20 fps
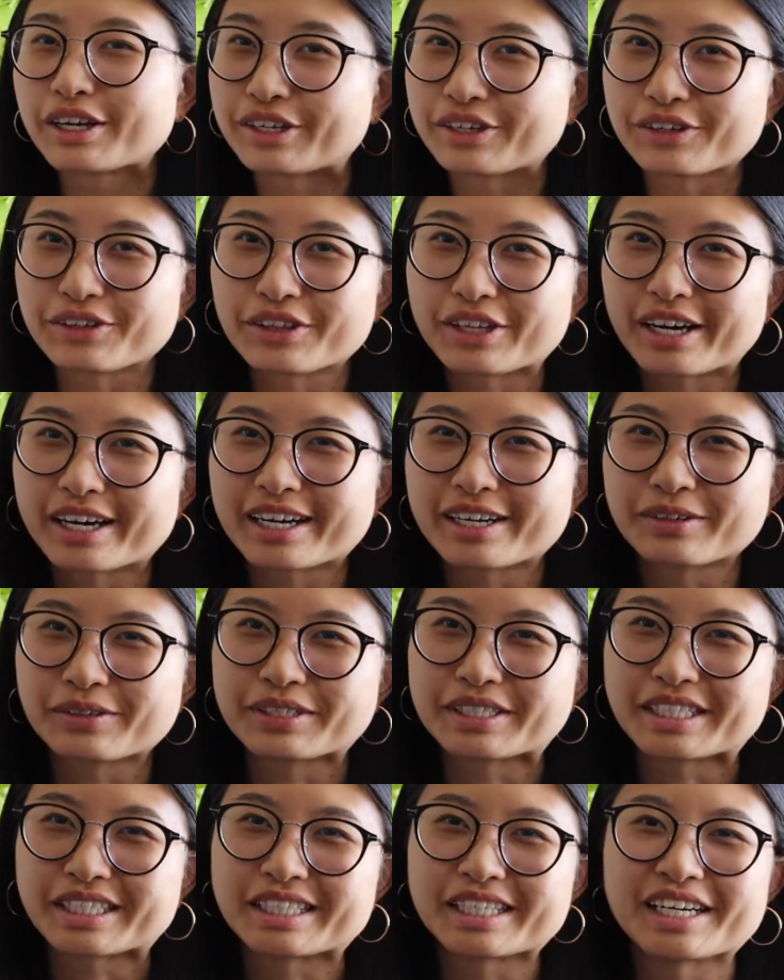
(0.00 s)
You thought I
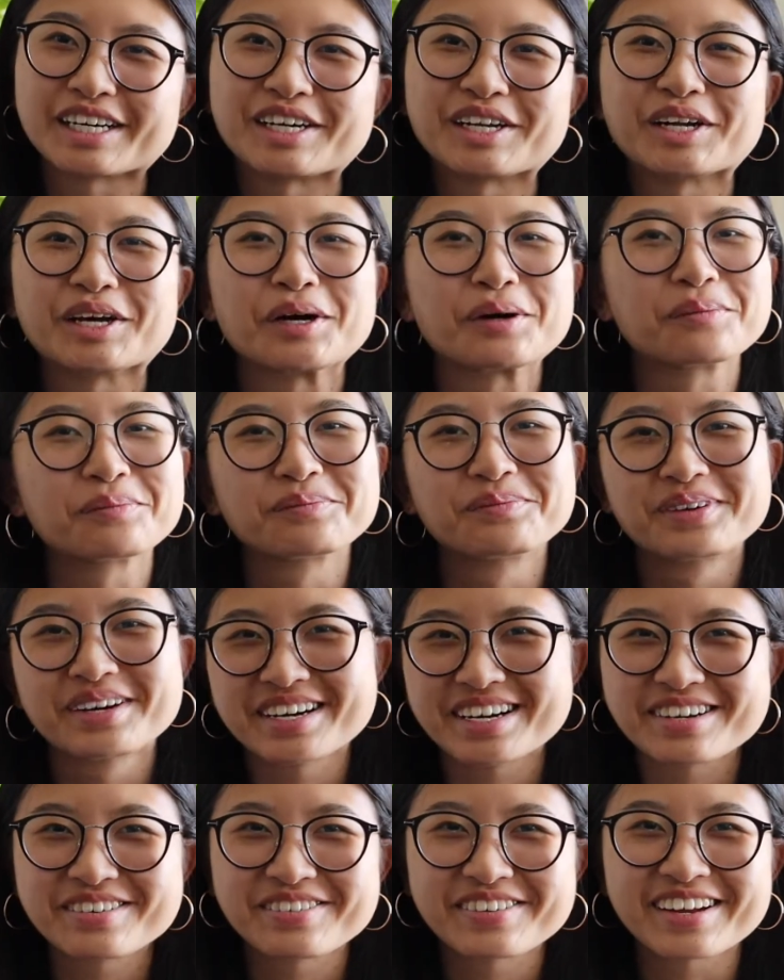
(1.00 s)
was done,
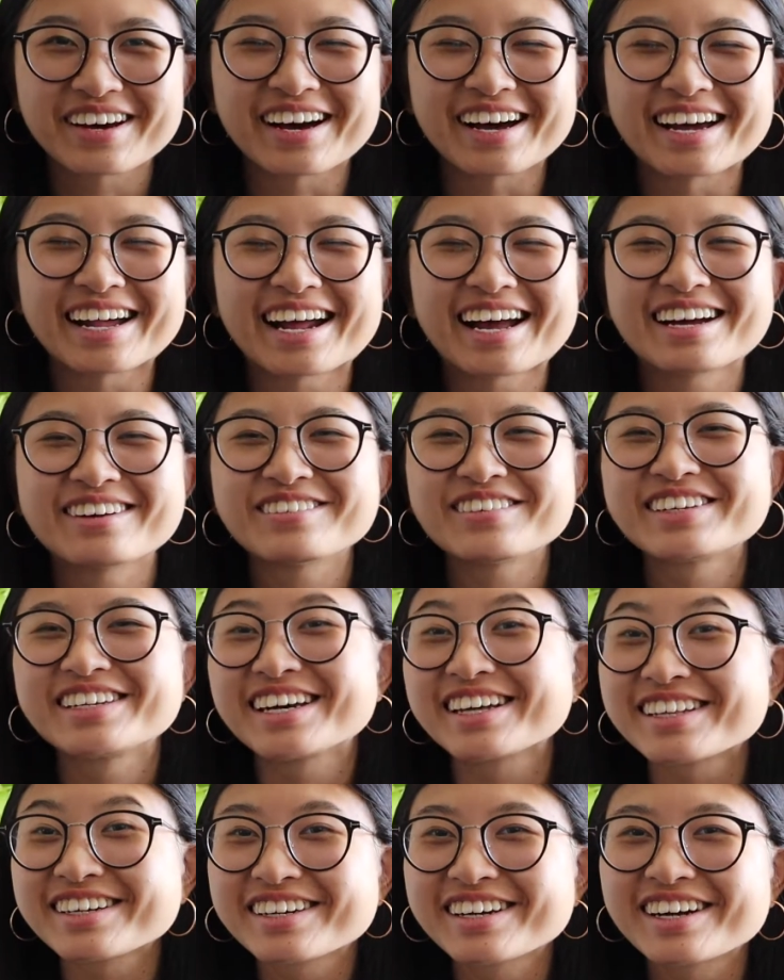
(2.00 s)
but I'm not. I have
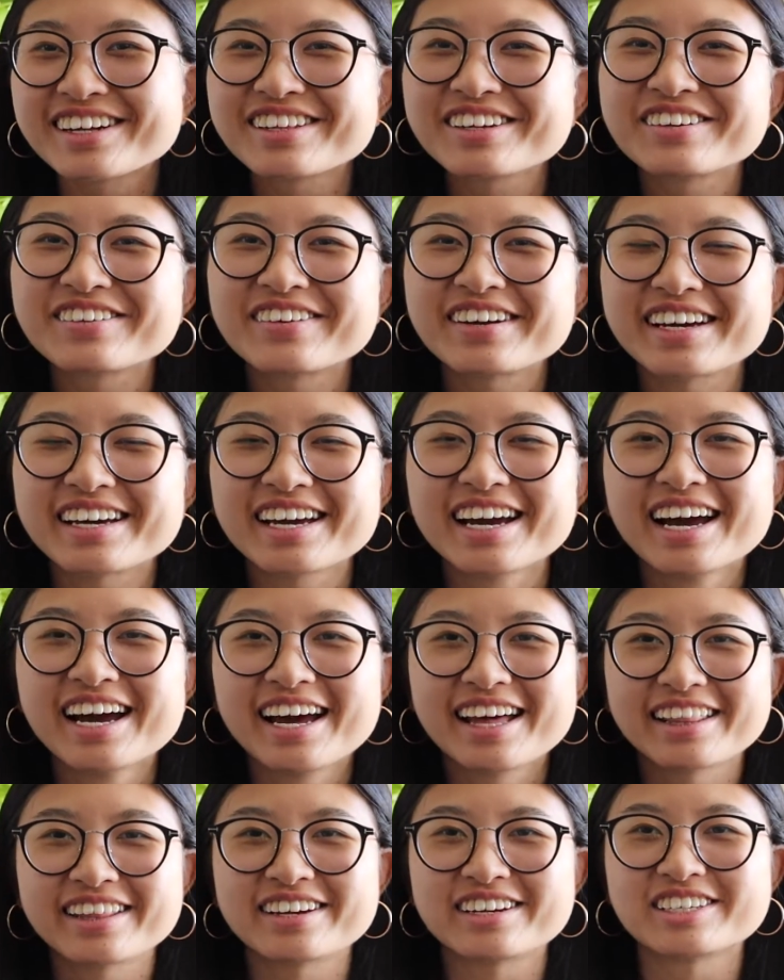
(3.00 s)
another colorway.
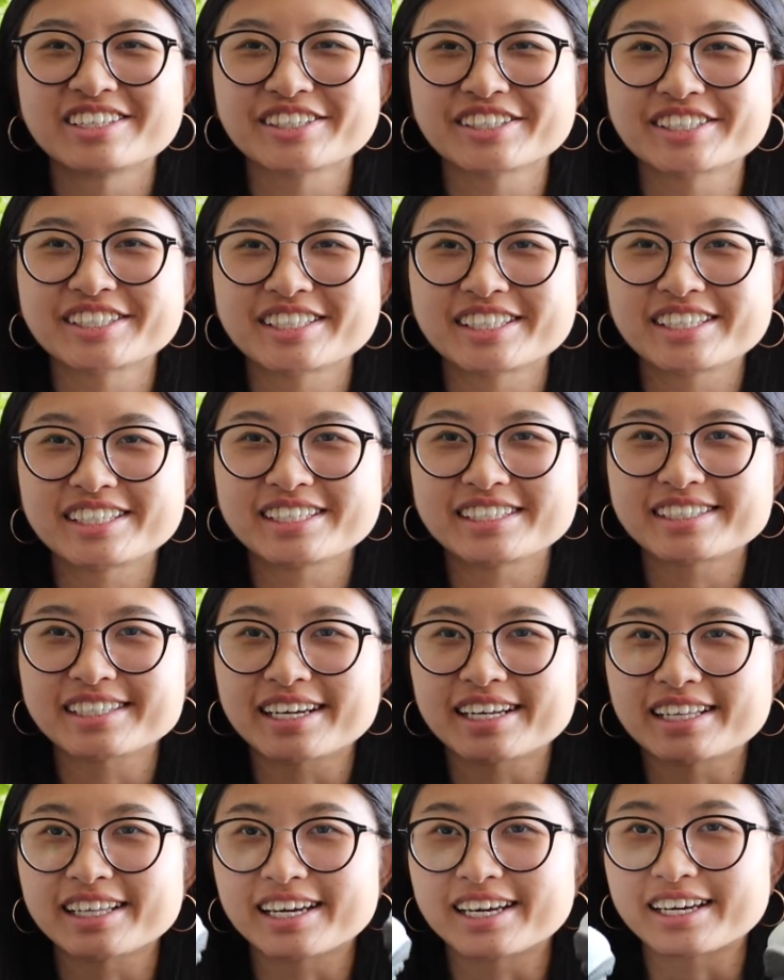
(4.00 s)
They're just these
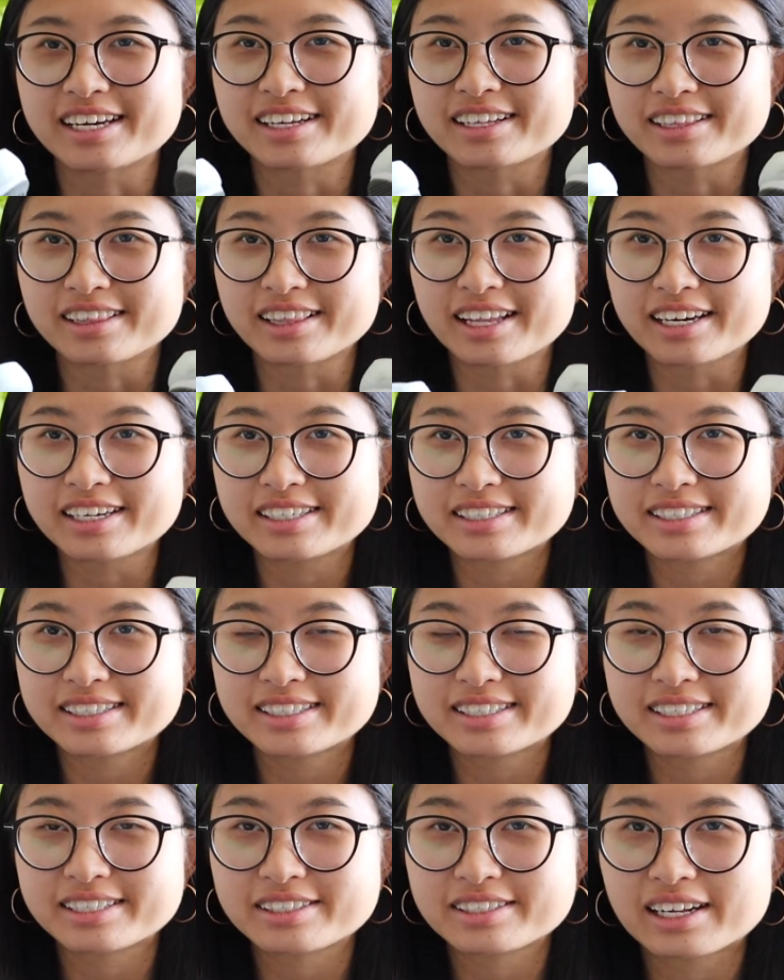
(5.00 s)
like light
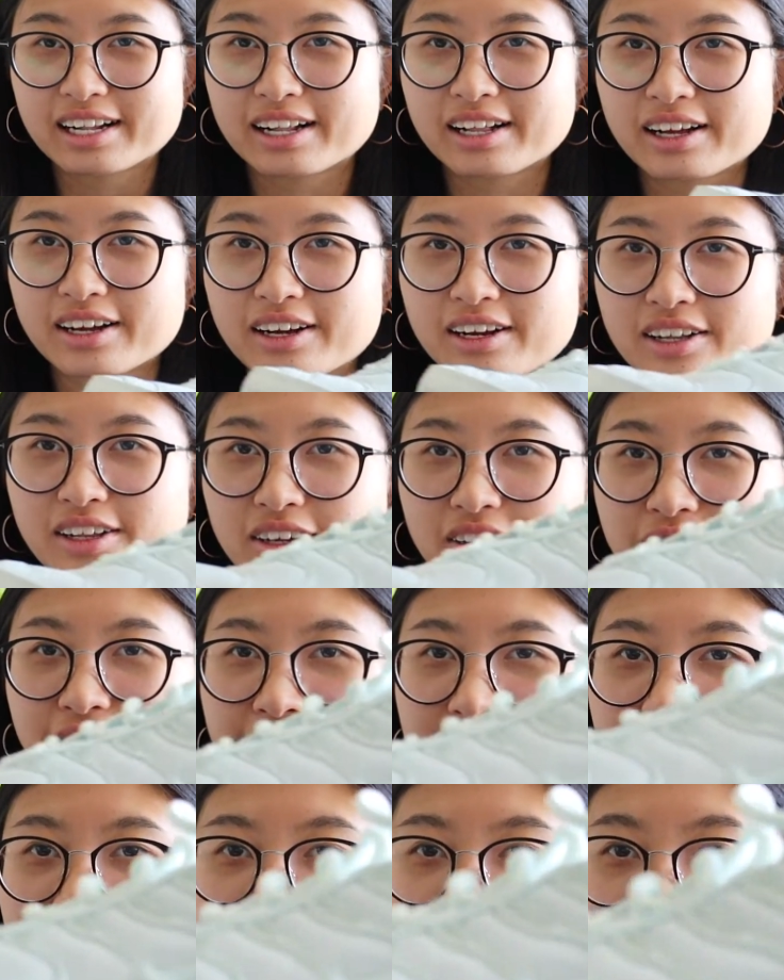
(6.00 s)
teal
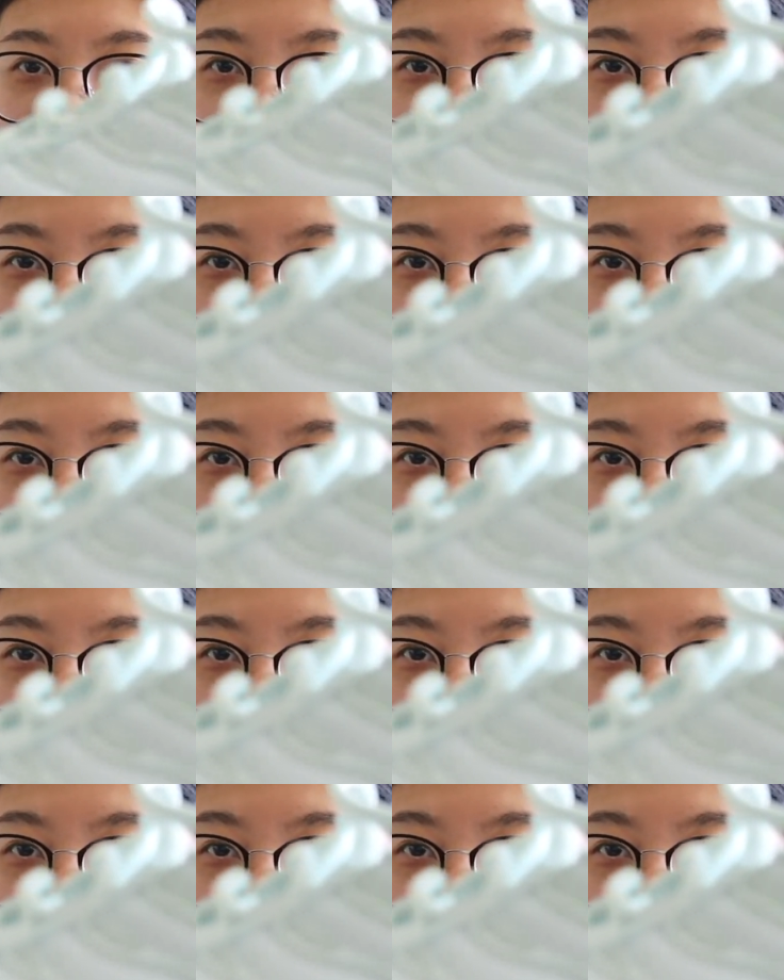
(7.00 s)
colorway like